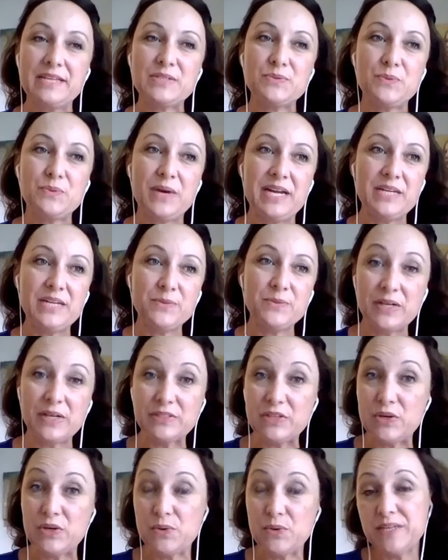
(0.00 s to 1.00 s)
Well,
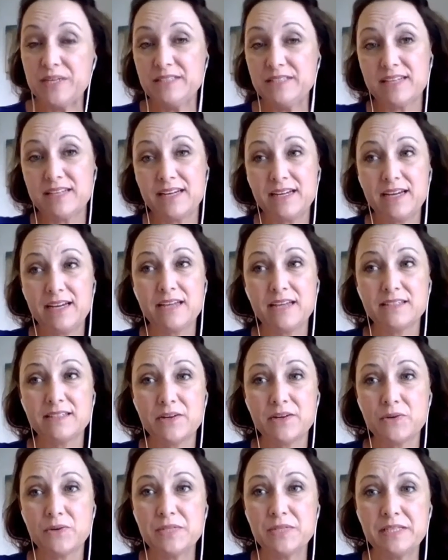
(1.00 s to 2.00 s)
no one that I had
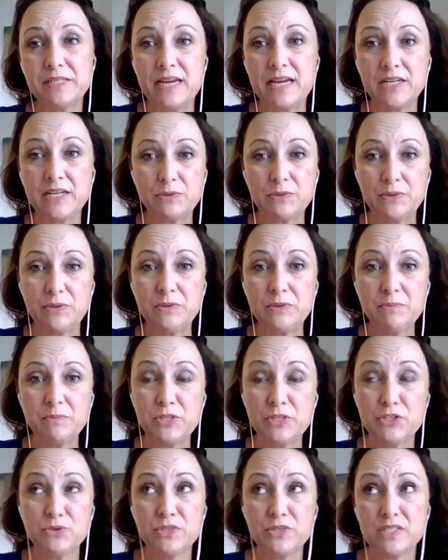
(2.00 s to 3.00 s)
known in that group,
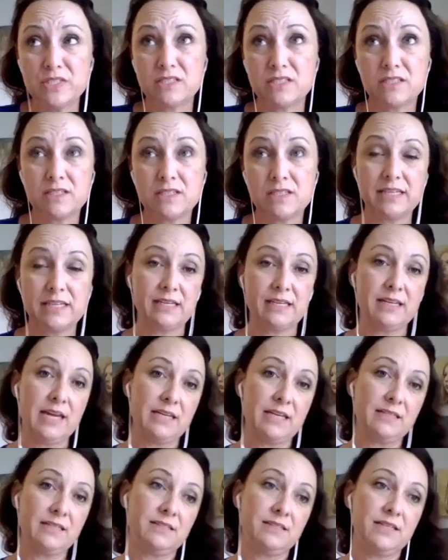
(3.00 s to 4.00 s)
which was like,
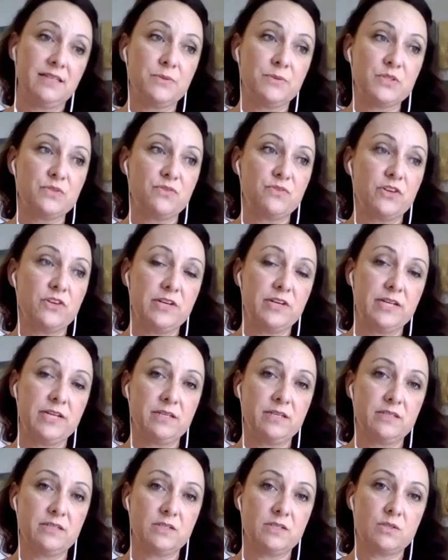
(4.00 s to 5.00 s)
again, it was
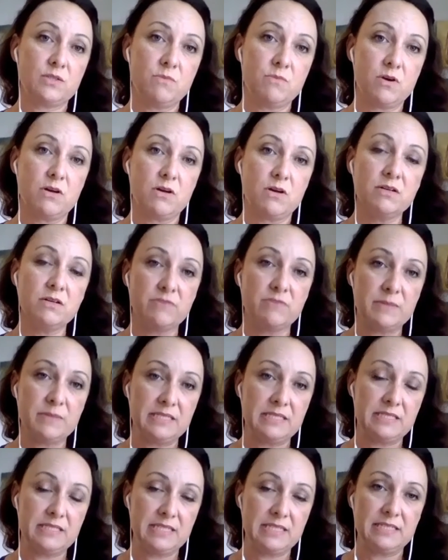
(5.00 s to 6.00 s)
very small.
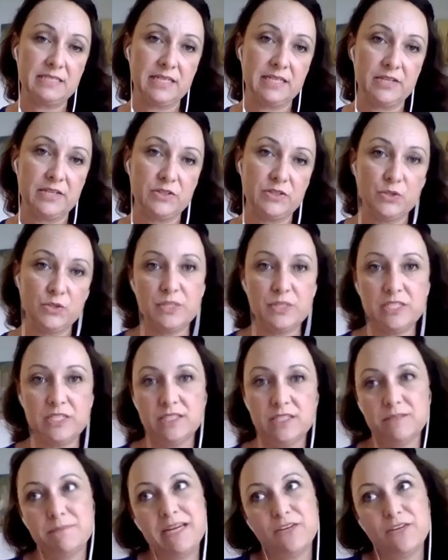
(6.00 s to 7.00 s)
Everybody stayed together. So we
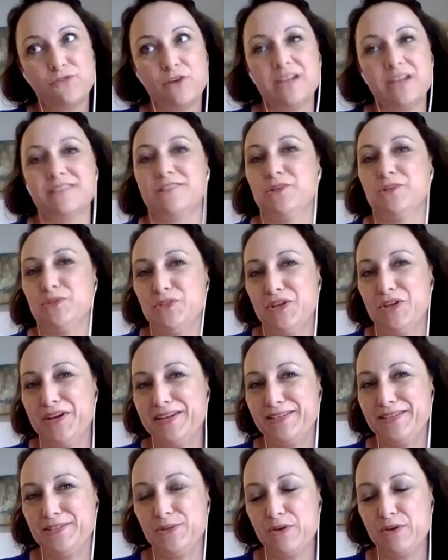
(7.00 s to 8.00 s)
didn't make friends
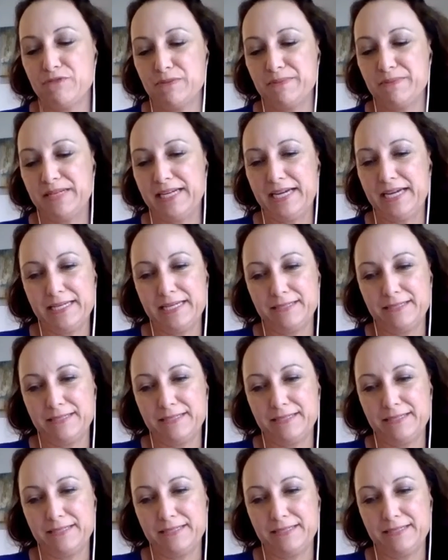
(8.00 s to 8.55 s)
outside. So everybody I had